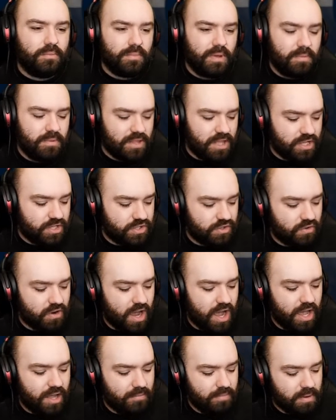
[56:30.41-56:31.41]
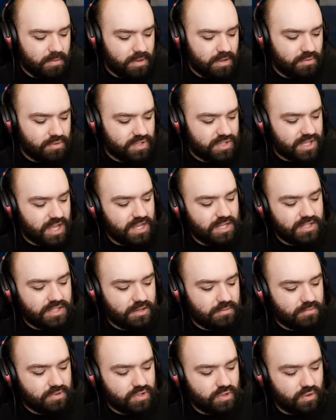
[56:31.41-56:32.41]
Maybe they tried. Maybe there was like
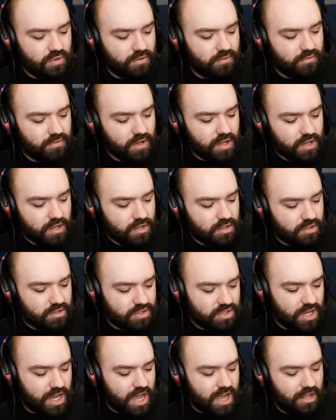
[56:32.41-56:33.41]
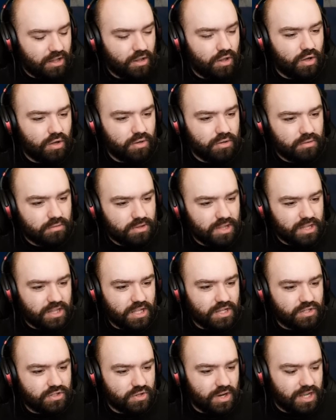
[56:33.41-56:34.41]
some sort of dialogue that
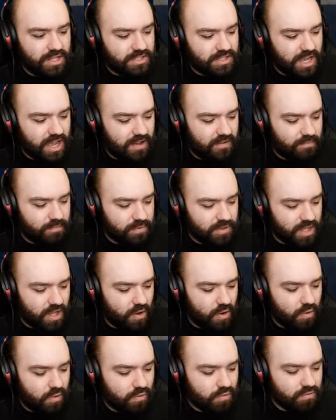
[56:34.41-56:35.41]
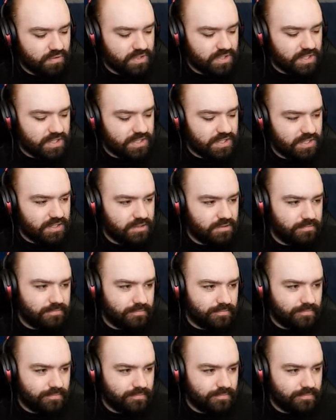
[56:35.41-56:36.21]
they tried to have, but they all resisted.